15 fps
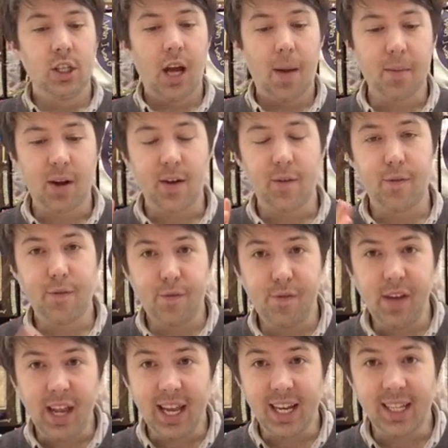I'm going to
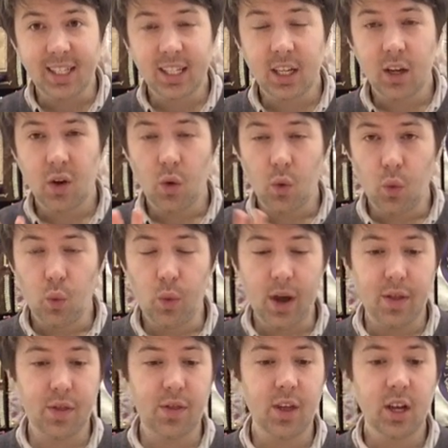fill it
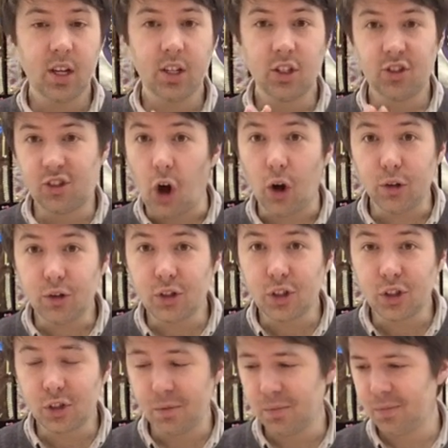with
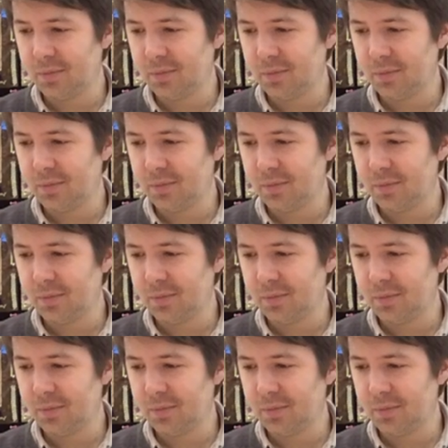dots